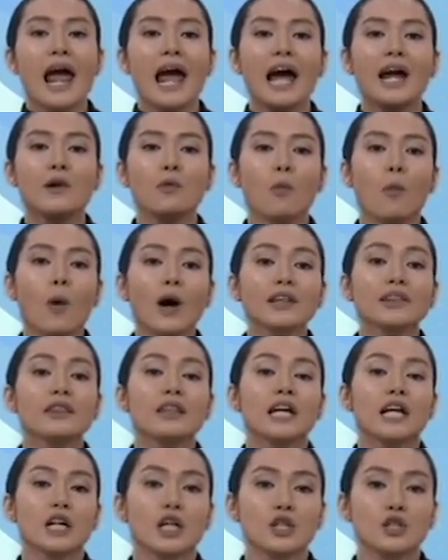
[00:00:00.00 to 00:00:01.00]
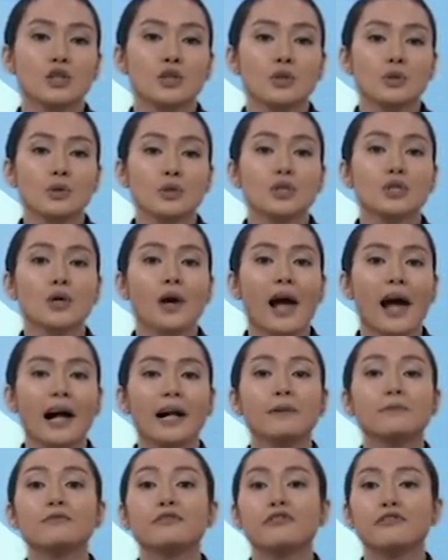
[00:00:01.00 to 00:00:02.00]
and what they can do to
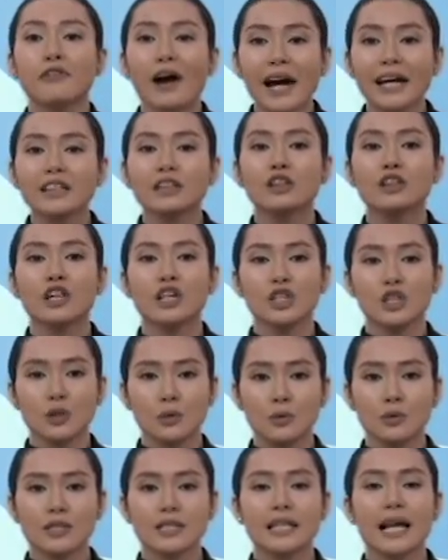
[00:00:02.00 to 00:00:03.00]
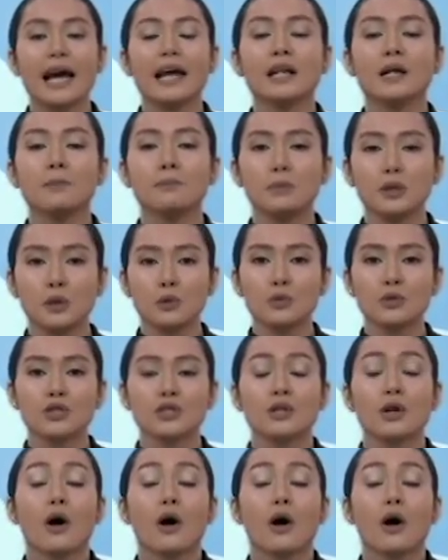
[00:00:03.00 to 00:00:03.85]
help fight the use and abuse